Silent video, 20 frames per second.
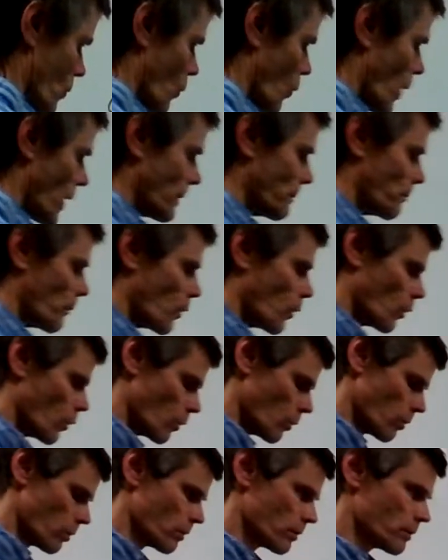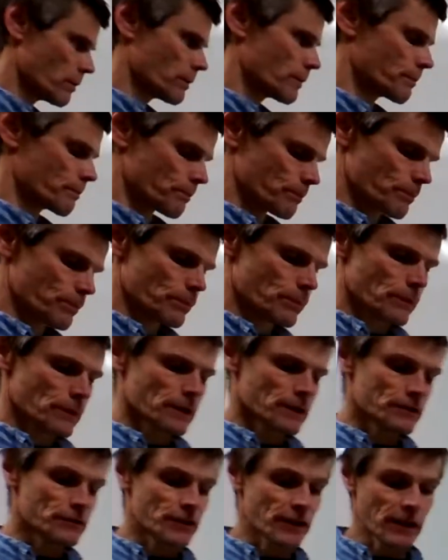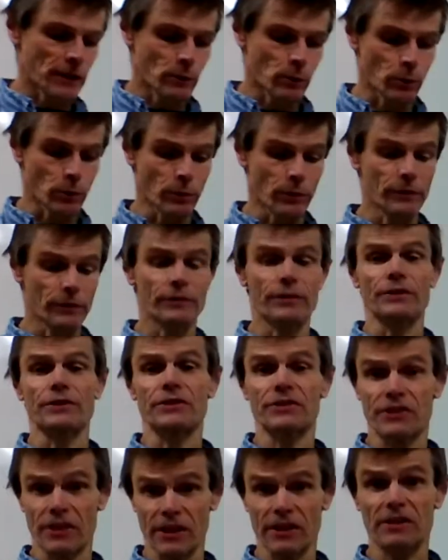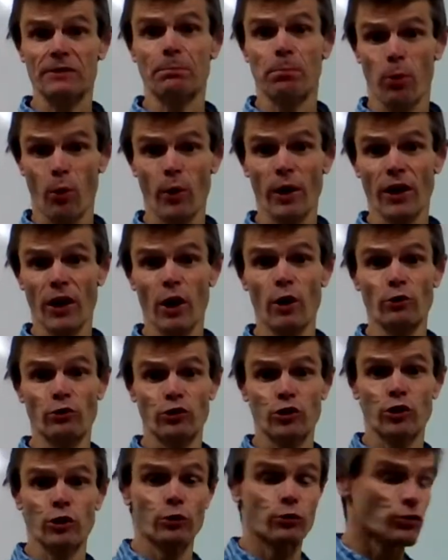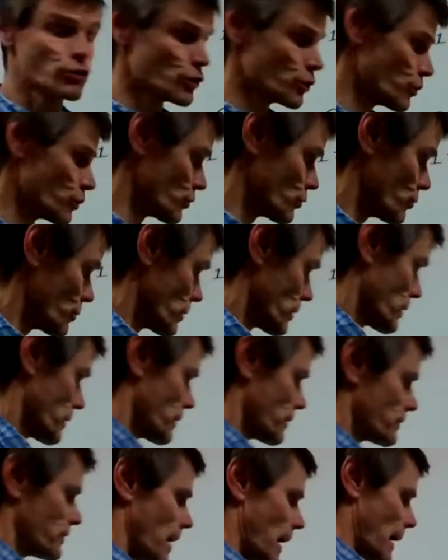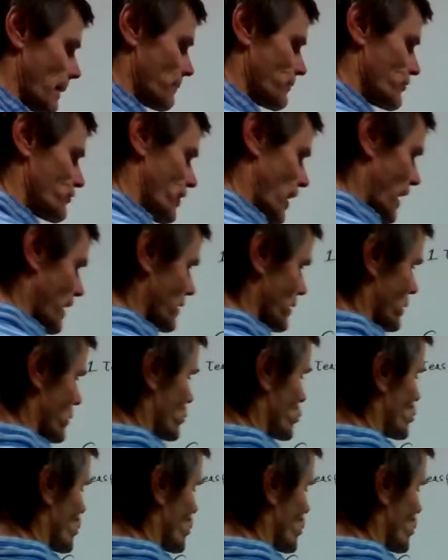One mole is equal to 6.022 times 10 to the